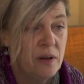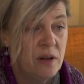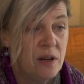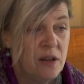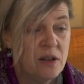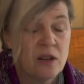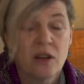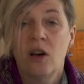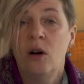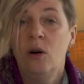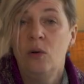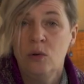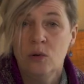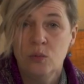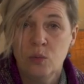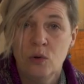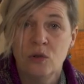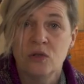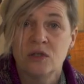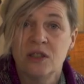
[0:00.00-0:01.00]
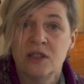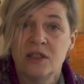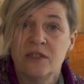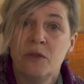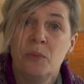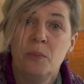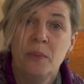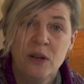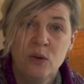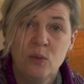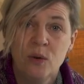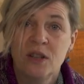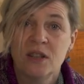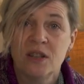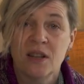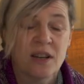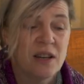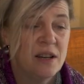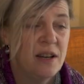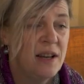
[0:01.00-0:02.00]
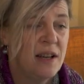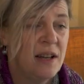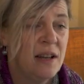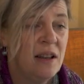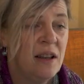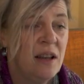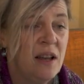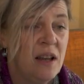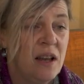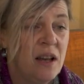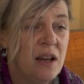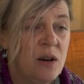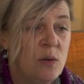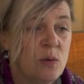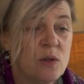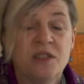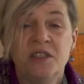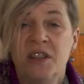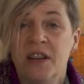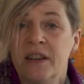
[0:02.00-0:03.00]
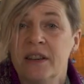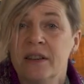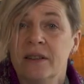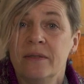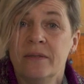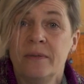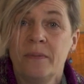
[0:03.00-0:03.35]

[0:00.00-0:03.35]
in the cold waters of a midwinter canal, was Digger,